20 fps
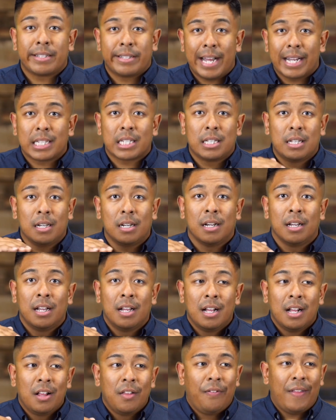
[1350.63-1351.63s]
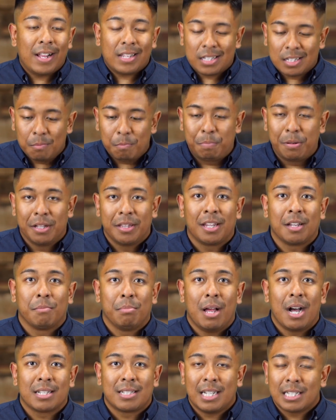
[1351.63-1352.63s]
that's, the, that's the building
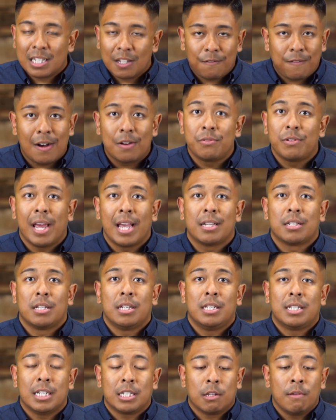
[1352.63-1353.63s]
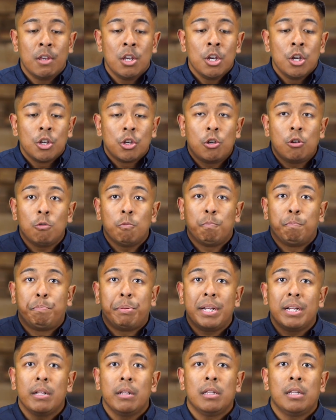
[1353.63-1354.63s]
blocks, that's the foundation. He says, You
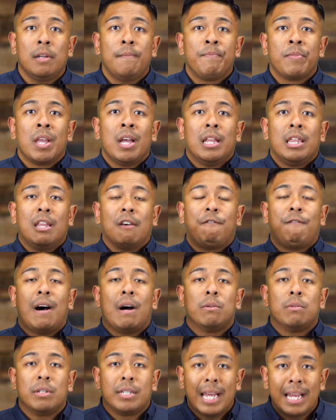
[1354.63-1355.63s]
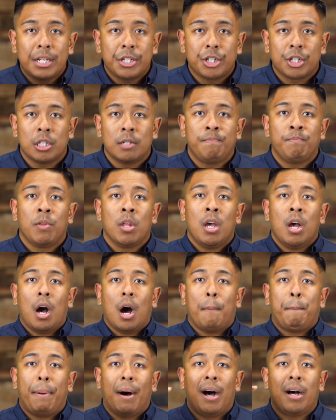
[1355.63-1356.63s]
build the foundation
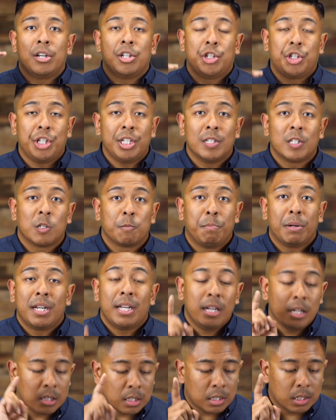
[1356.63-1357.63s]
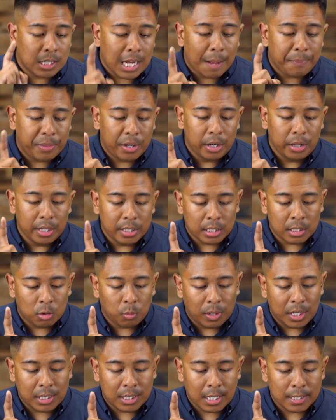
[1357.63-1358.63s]
upon Jesus. But he doesn't stop there. Listen to
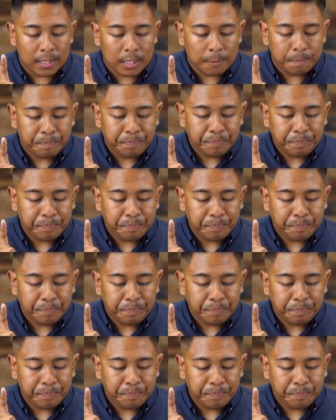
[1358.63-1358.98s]
what he says.